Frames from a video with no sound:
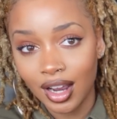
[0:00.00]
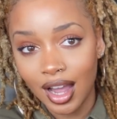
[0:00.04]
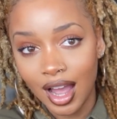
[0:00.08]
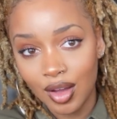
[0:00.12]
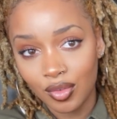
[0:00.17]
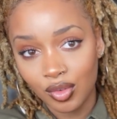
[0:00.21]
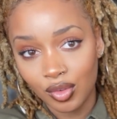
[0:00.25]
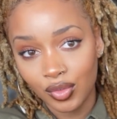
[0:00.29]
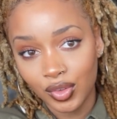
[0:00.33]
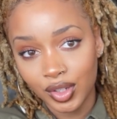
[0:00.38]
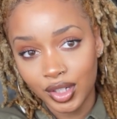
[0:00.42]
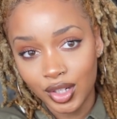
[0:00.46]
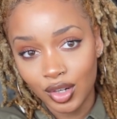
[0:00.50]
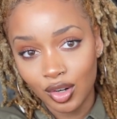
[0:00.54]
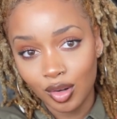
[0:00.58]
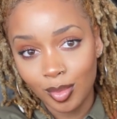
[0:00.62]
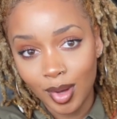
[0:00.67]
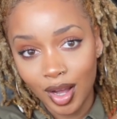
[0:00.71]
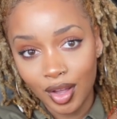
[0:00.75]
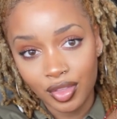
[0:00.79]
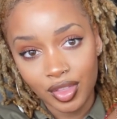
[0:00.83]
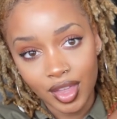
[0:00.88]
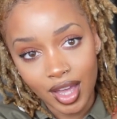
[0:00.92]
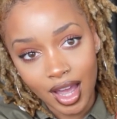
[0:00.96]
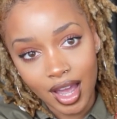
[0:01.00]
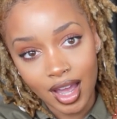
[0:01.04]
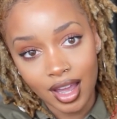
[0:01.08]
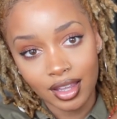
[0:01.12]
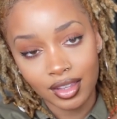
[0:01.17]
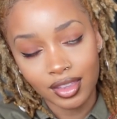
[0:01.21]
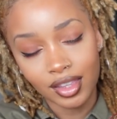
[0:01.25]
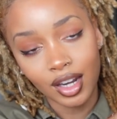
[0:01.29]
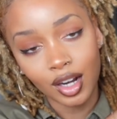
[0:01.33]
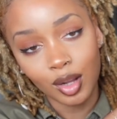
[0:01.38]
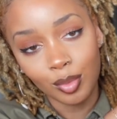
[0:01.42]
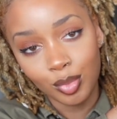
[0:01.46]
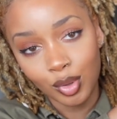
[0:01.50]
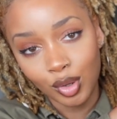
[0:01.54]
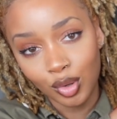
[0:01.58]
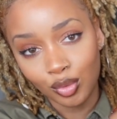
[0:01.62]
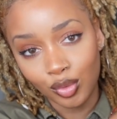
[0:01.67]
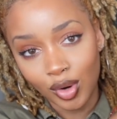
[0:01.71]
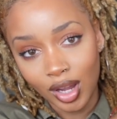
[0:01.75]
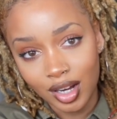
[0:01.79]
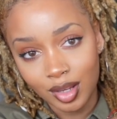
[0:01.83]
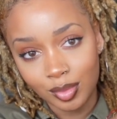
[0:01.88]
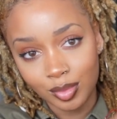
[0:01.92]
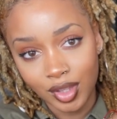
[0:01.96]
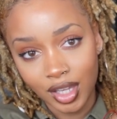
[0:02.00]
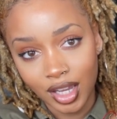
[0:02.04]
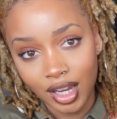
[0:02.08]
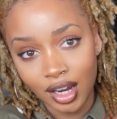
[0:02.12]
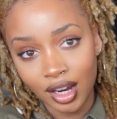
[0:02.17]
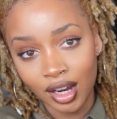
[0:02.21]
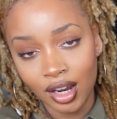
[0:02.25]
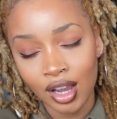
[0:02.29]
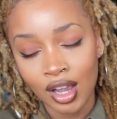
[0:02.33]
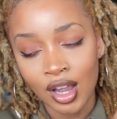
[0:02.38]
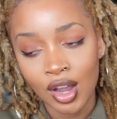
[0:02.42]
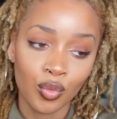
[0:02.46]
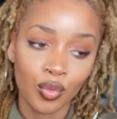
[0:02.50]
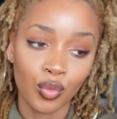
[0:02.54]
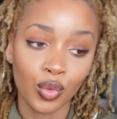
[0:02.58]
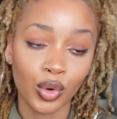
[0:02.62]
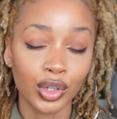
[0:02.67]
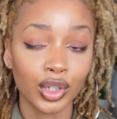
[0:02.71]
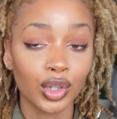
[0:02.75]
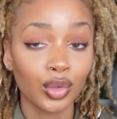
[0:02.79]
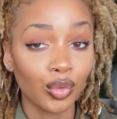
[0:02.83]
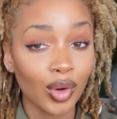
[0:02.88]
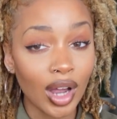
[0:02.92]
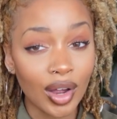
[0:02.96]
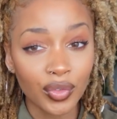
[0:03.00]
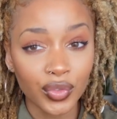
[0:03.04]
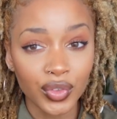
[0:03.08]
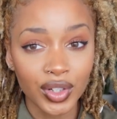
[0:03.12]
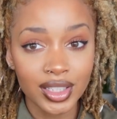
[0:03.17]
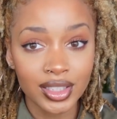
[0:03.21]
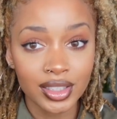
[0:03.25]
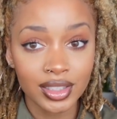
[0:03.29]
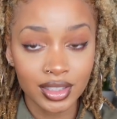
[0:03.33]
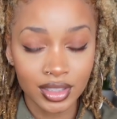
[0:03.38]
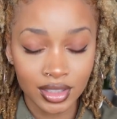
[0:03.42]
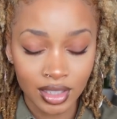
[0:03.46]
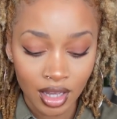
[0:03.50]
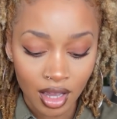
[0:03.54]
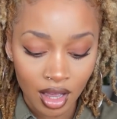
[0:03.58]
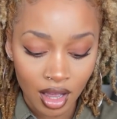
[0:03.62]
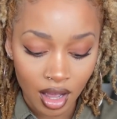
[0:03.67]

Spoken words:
I have a video about that I'll put right up there for your reference.